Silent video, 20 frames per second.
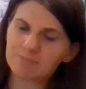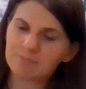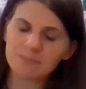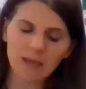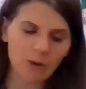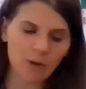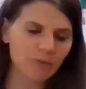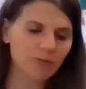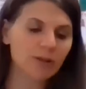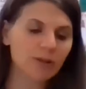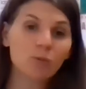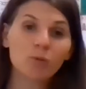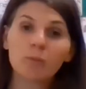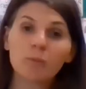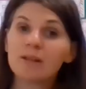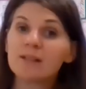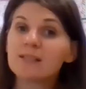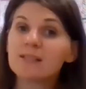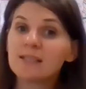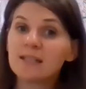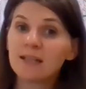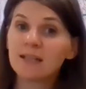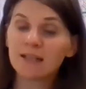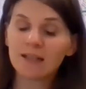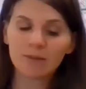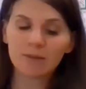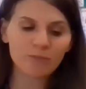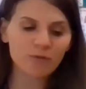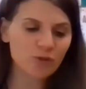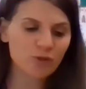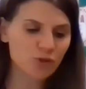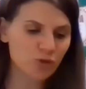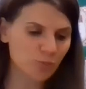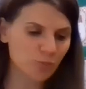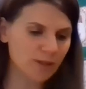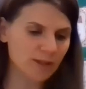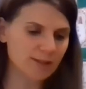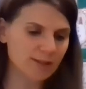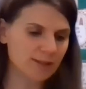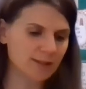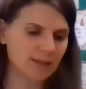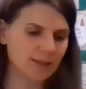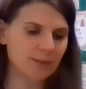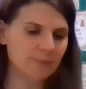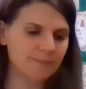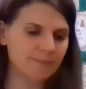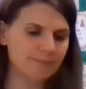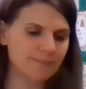Doubtfully would be a synonym for dubiously.